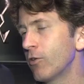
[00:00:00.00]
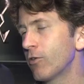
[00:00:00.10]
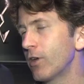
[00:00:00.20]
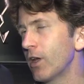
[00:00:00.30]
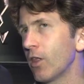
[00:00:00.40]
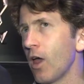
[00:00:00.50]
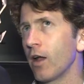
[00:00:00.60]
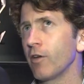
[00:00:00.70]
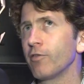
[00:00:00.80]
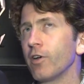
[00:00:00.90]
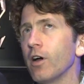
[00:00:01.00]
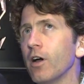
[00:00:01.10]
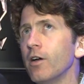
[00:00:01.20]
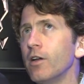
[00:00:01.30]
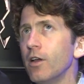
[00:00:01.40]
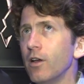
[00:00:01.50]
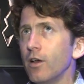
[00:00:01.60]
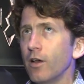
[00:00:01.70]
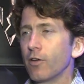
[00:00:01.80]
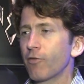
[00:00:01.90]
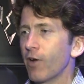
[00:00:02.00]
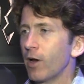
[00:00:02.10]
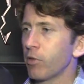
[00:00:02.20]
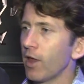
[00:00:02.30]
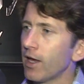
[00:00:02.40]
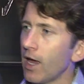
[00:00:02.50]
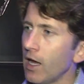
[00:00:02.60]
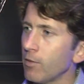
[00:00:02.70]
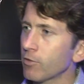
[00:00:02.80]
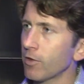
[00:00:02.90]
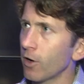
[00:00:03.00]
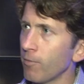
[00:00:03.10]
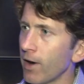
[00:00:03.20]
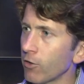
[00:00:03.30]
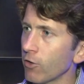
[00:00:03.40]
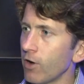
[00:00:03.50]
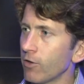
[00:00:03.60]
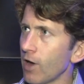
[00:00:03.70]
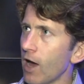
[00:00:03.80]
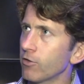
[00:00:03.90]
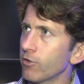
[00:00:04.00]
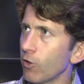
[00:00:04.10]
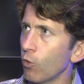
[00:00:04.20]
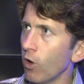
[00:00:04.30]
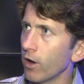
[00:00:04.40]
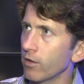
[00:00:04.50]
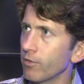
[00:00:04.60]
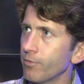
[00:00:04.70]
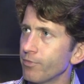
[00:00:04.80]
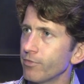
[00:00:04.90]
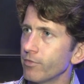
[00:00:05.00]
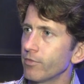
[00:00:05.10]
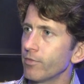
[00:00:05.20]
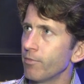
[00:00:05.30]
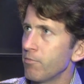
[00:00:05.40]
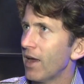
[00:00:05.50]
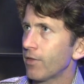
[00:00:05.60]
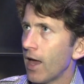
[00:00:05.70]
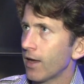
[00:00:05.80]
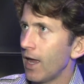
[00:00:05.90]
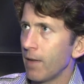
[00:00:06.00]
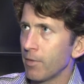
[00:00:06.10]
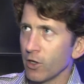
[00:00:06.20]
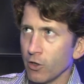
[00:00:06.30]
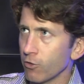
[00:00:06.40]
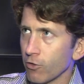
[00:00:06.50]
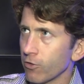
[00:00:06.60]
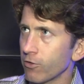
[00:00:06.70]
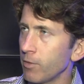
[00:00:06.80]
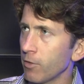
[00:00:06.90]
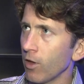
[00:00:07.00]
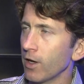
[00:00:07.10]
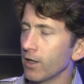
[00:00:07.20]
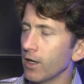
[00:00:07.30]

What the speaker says: you see a lot of free-to-play games, and their microtransactions are what make that game, and the users seem to like